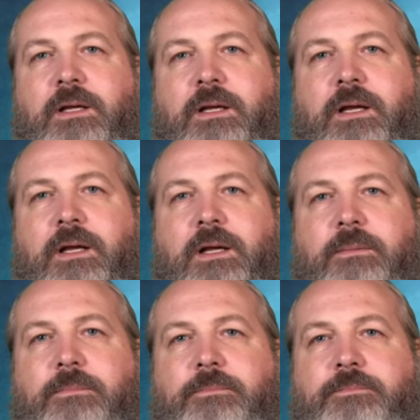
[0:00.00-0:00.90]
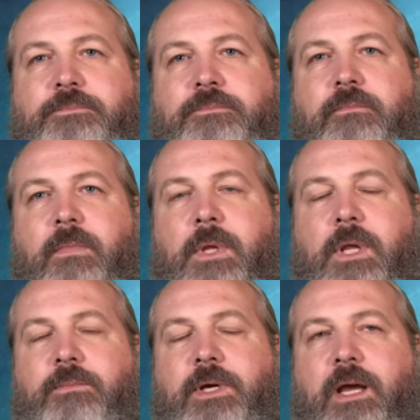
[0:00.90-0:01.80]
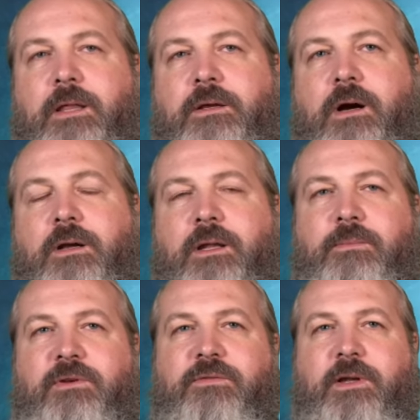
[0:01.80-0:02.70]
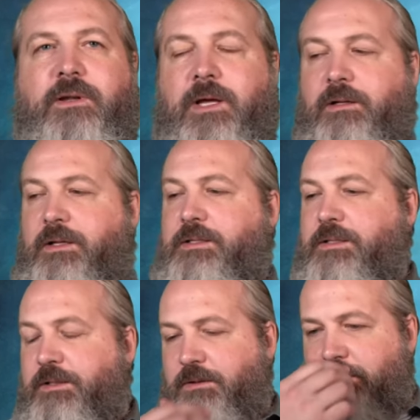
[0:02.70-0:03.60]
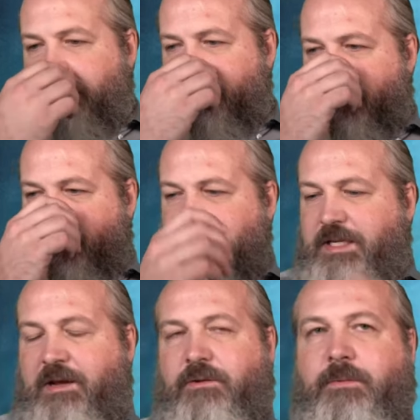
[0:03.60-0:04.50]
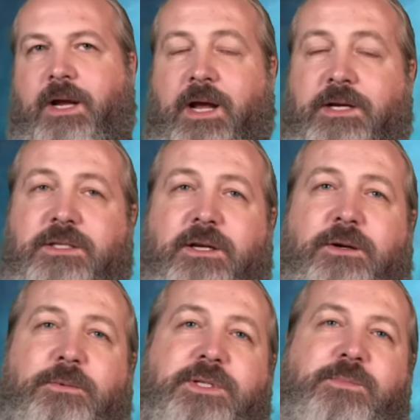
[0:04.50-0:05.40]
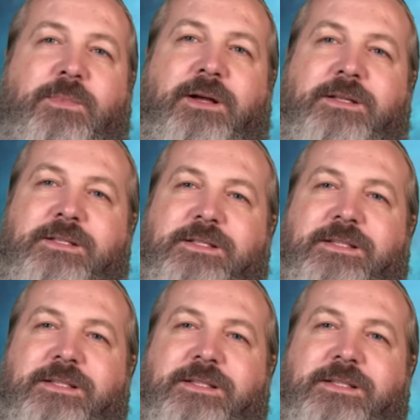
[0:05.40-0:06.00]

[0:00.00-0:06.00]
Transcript: But yeah, there are going to be fundamentalists who just have a reactionary response.